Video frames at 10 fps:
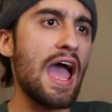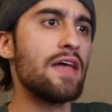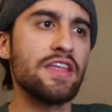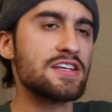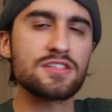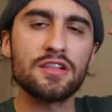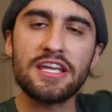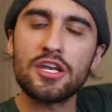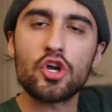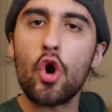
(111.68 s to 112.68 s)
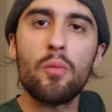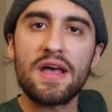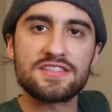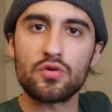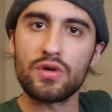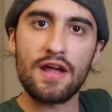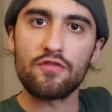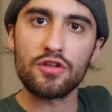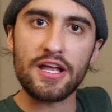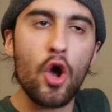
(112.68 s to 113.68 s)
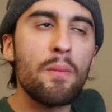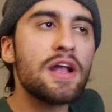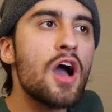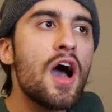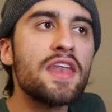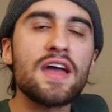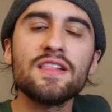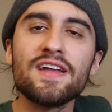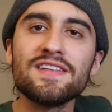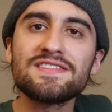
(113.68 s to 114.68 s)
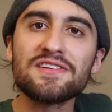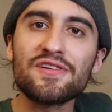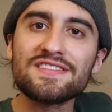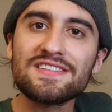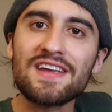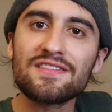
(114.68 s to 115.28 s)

at, like, Selena Gomez or whatever. Like, oh my God, Ellen, seriously?